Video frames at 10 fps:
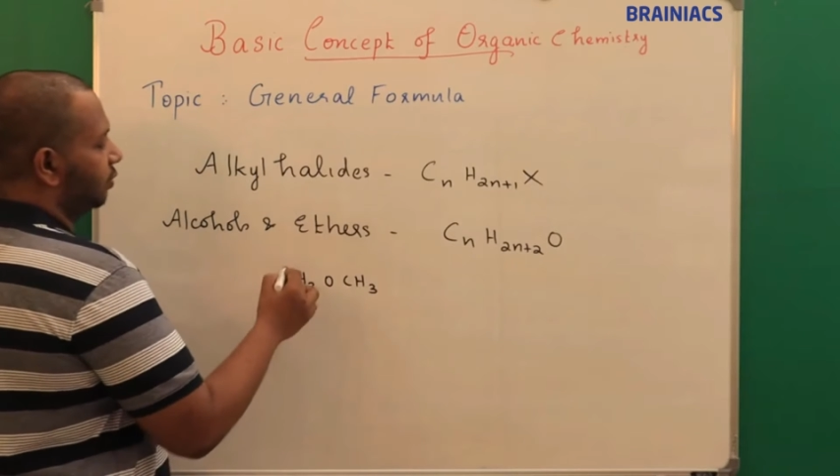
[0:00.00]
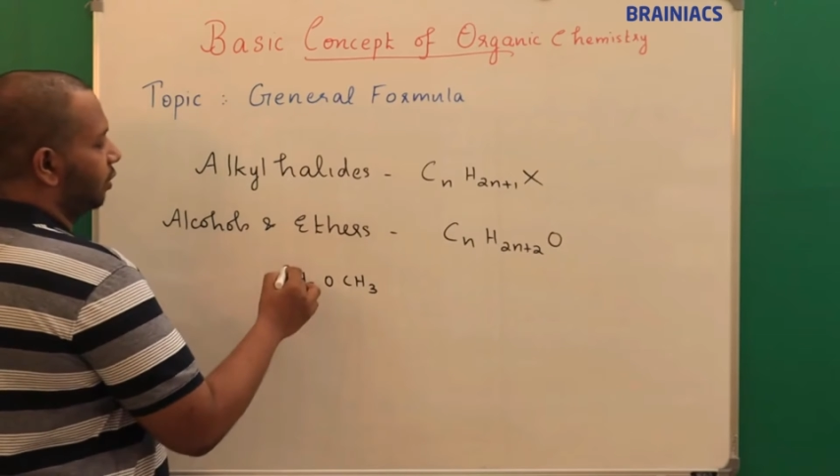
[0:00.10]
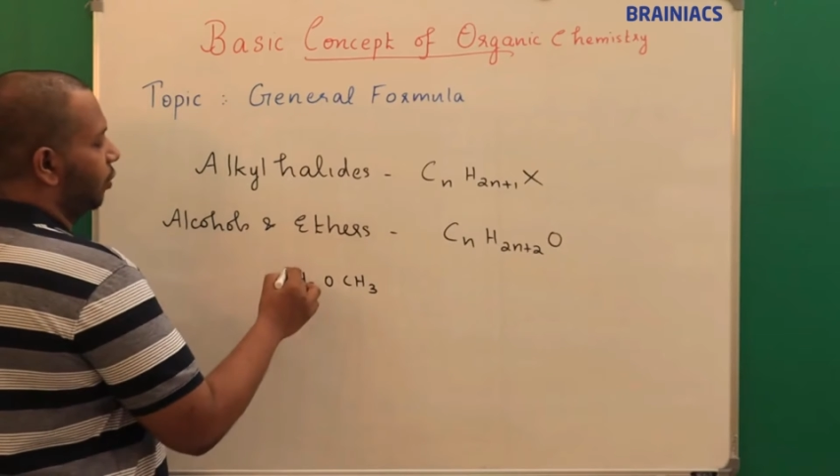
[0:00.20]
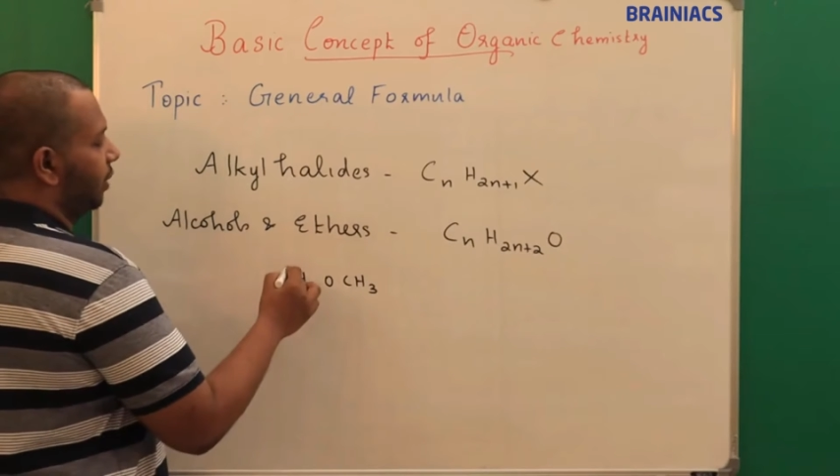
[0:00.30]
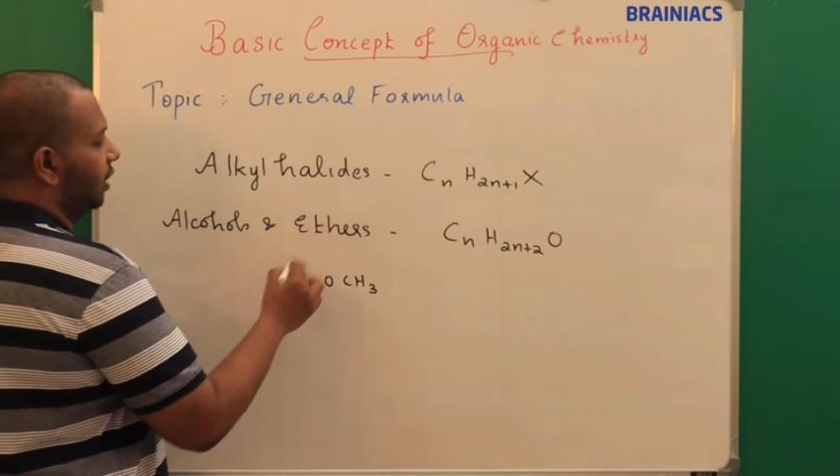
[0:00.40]

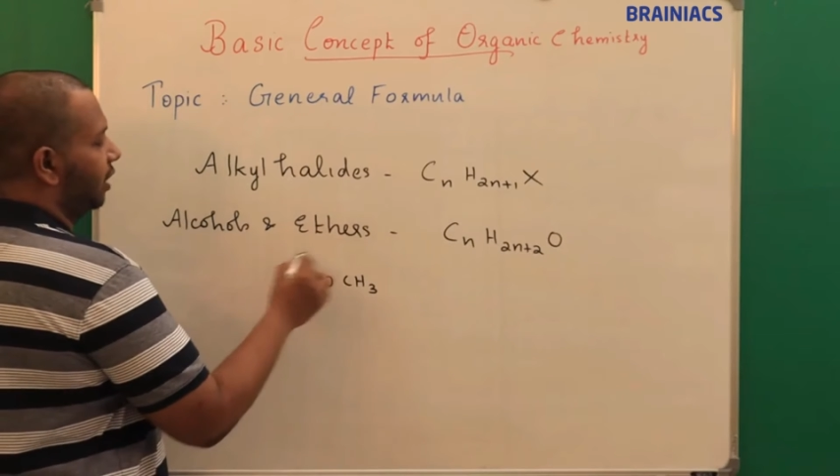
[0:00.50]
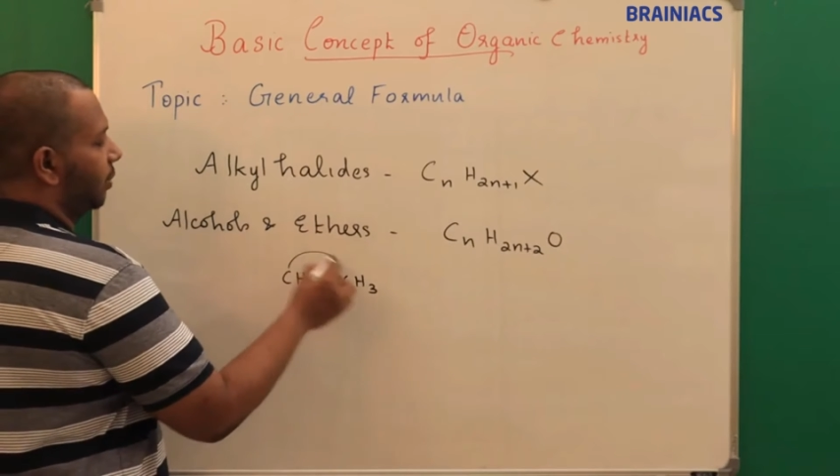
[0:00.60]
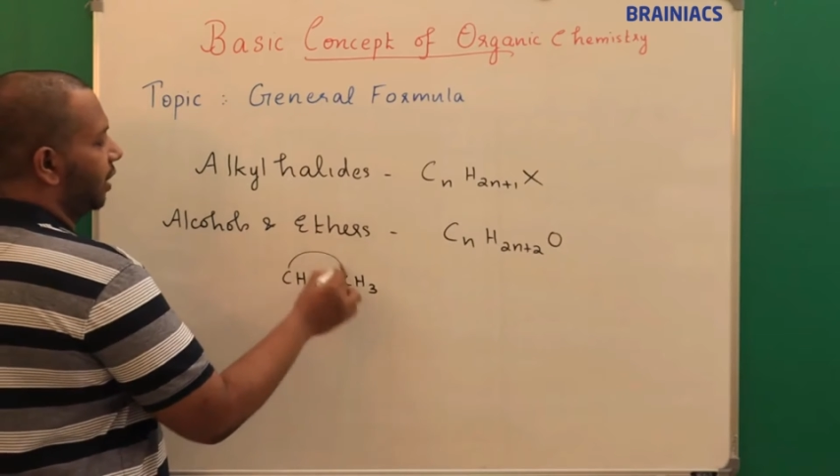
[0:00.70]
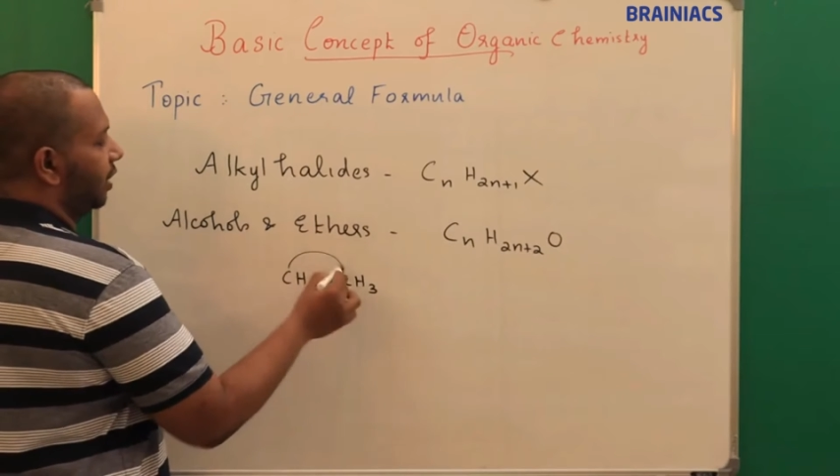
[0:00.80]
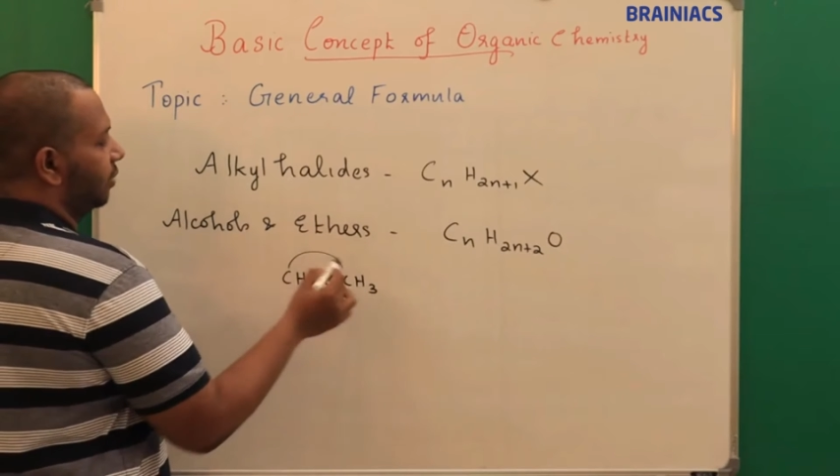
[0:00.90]
So how many
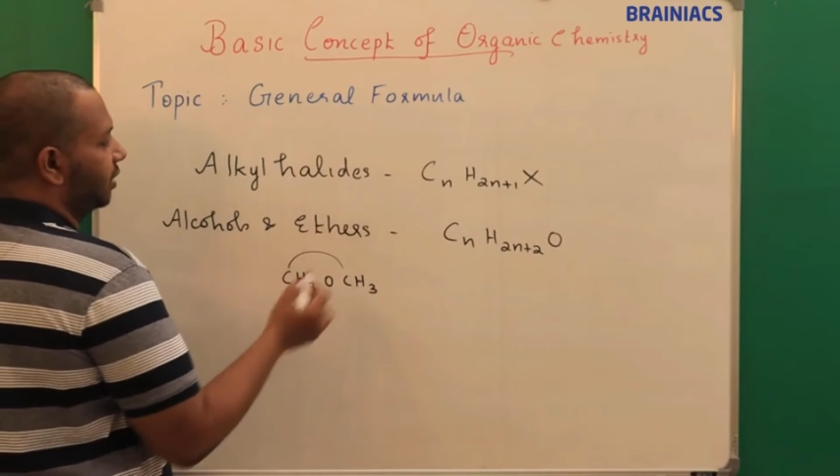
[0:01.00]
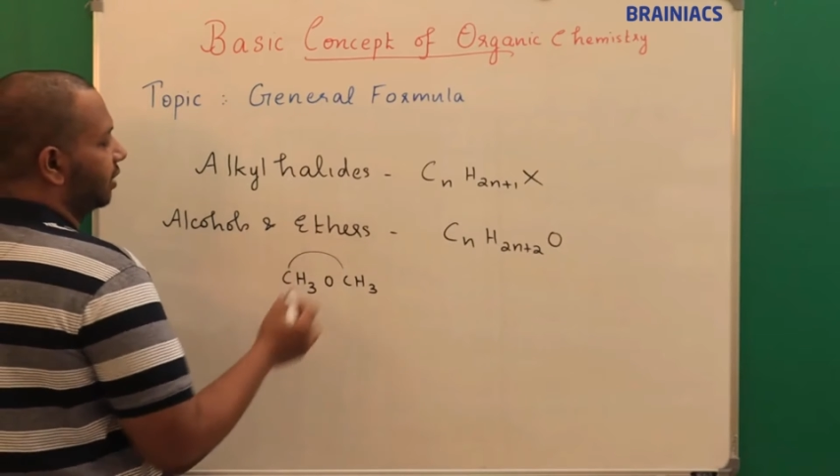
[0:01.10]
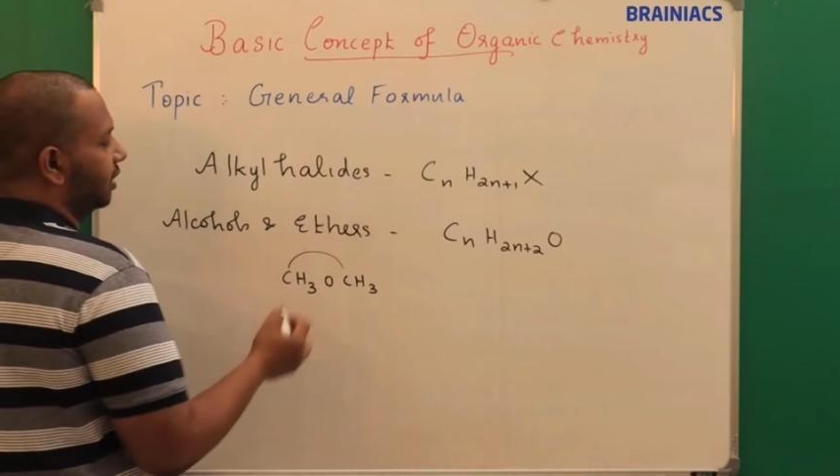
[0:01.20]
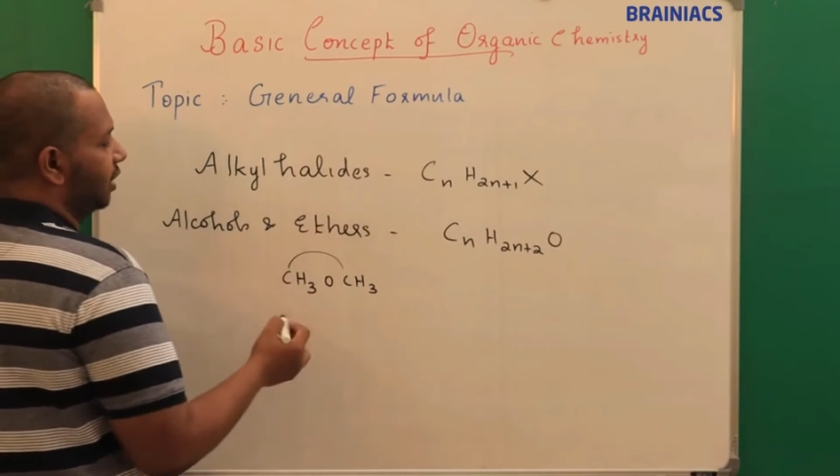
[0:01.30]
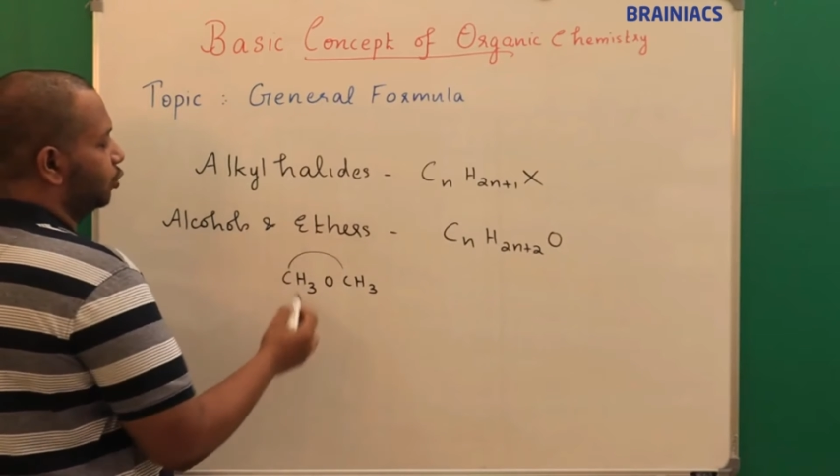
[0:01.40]
carbon atoms
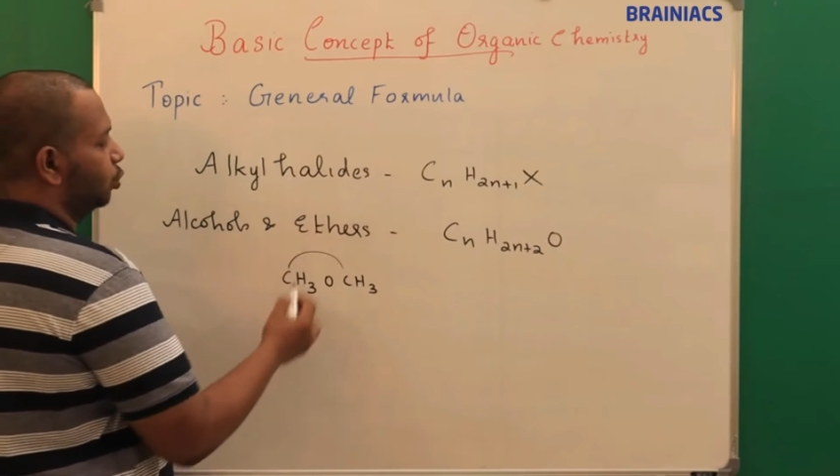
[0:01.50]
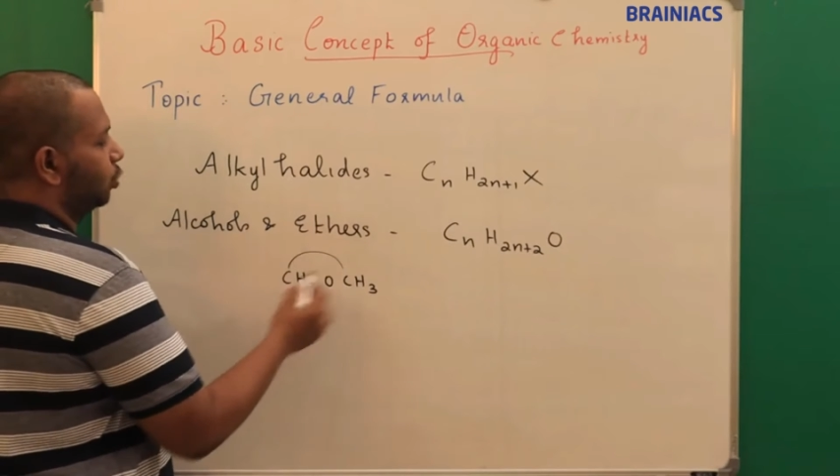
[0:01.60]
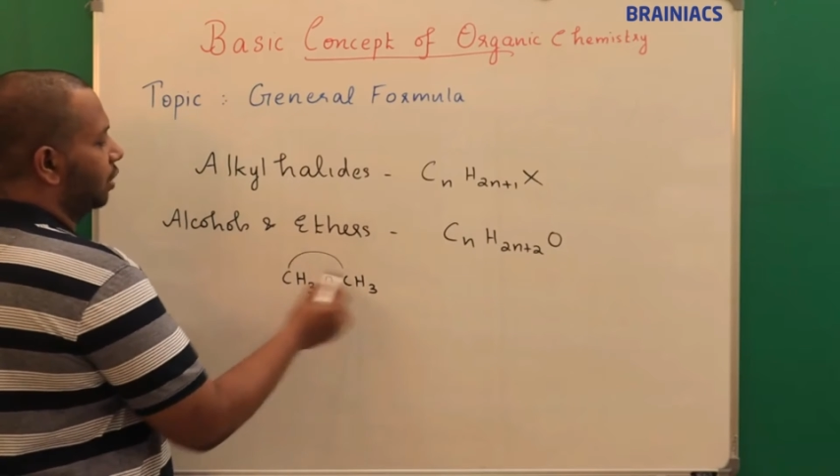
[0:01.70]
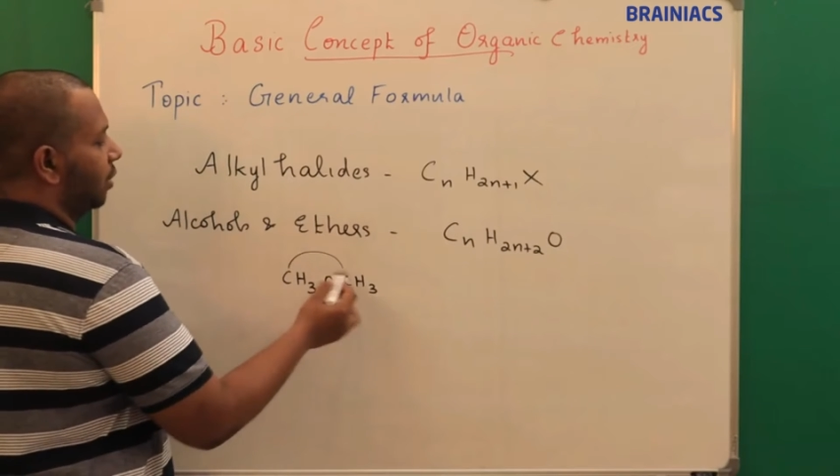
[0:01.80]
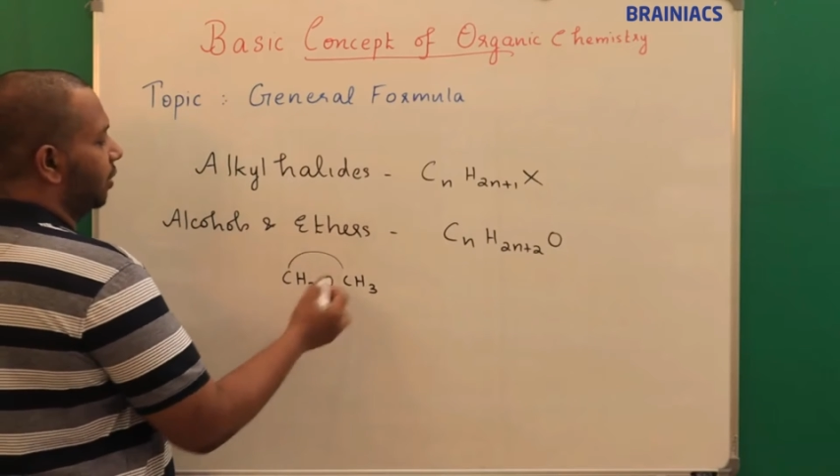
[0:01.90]
are there?
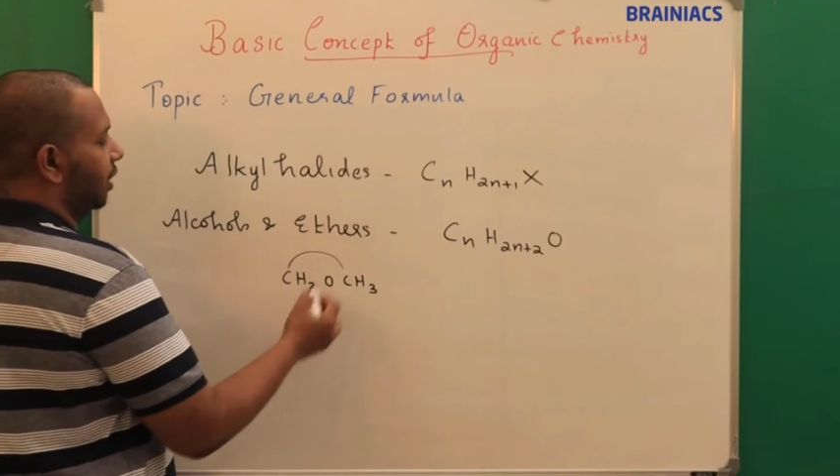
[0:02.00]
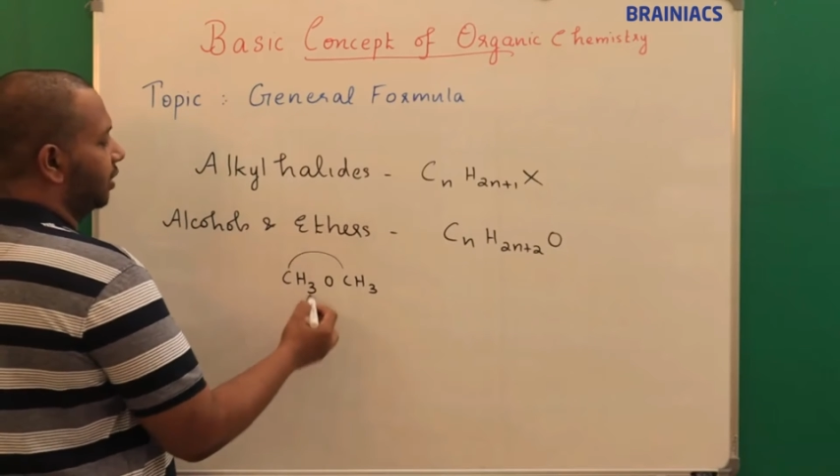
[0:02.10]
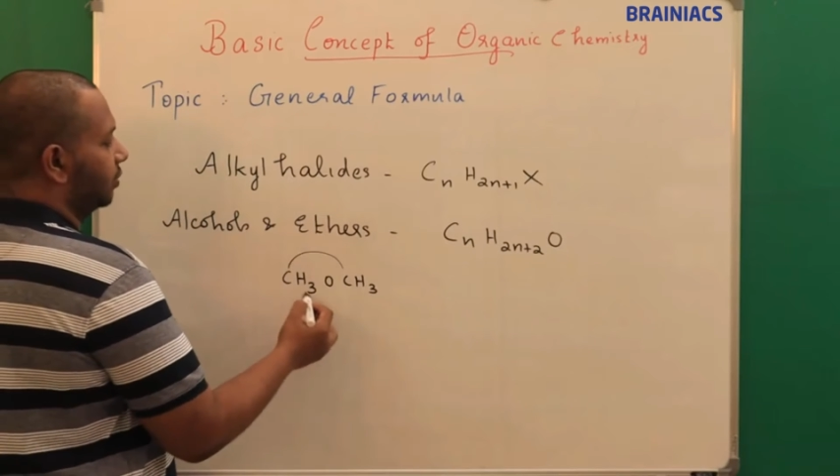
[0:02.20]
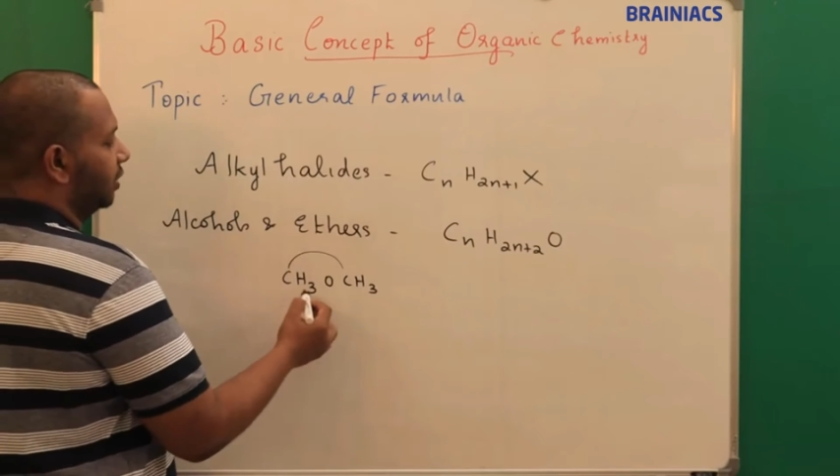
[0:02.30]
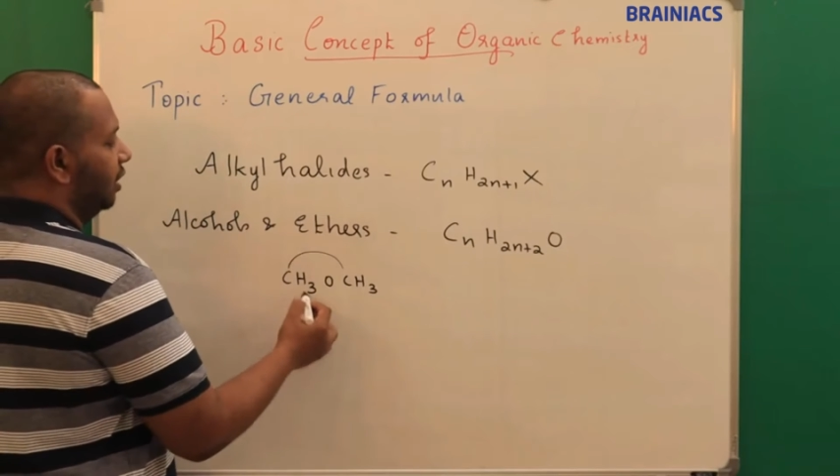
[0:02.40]
2 carbon
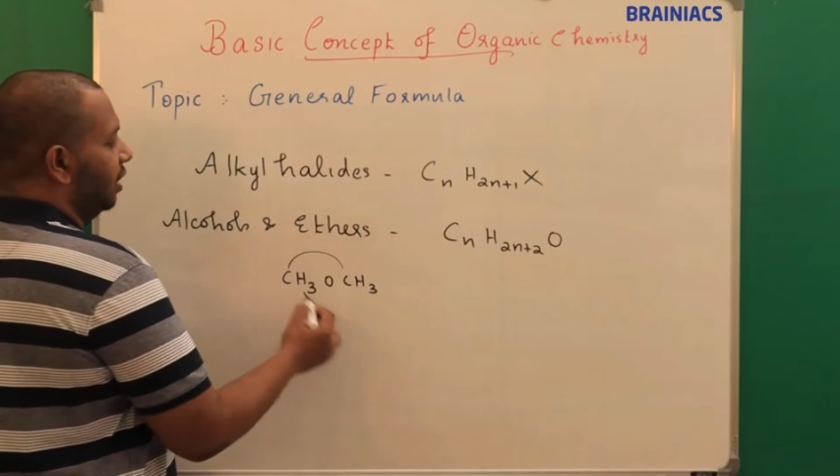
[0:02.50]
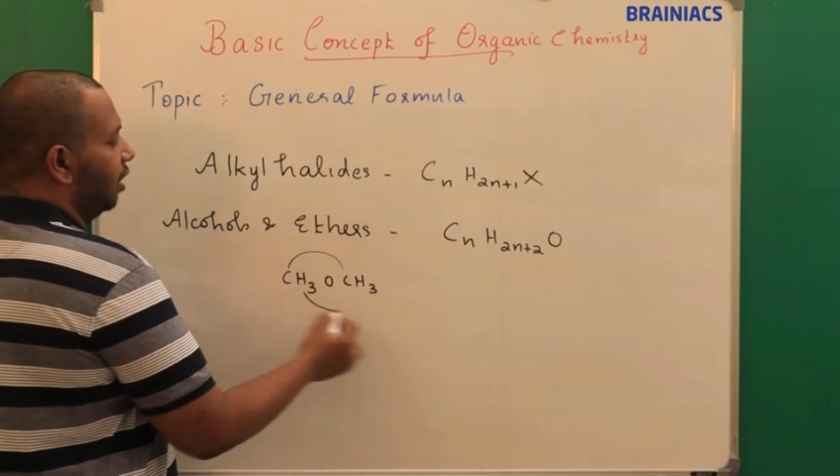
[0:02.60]
atoms.